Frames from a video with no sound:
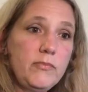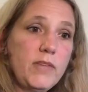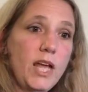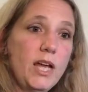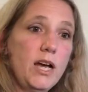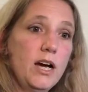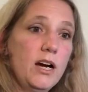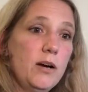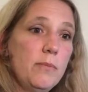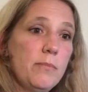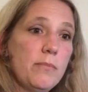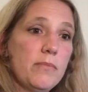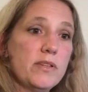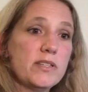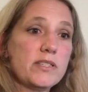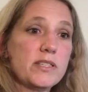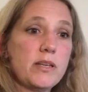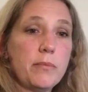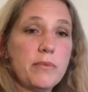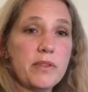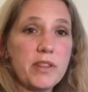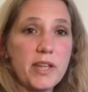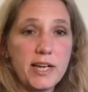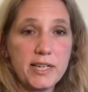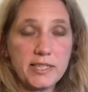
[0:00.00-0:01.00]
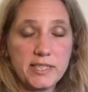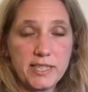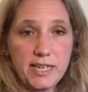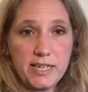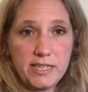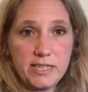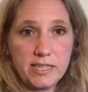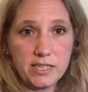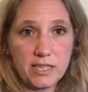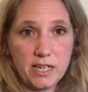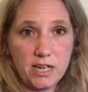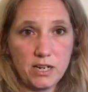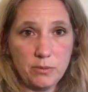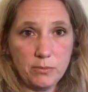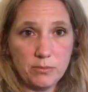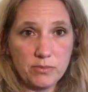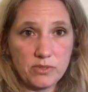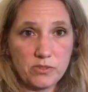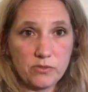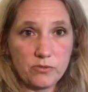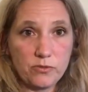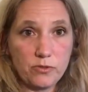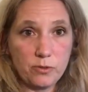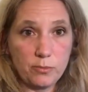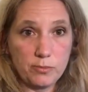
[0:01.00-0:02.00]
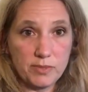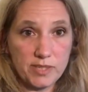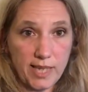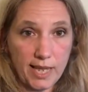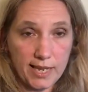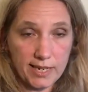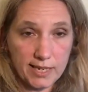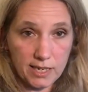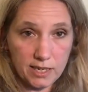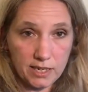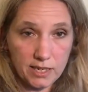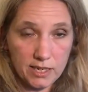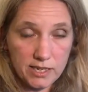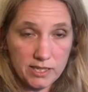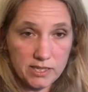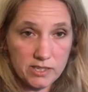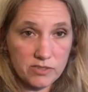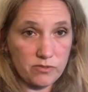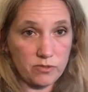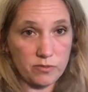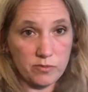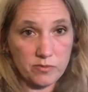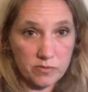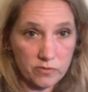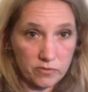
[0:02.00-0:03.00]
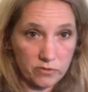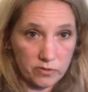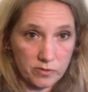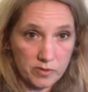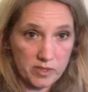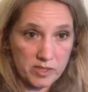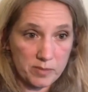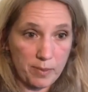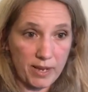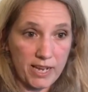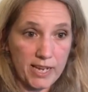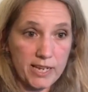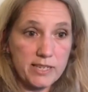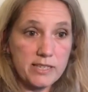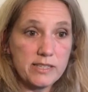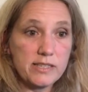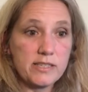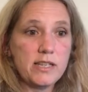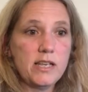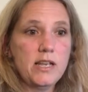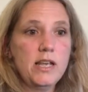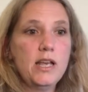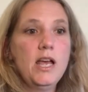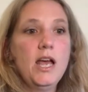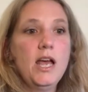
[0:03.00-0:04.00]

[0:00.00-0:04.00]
Some of that data comes from satellites, from space.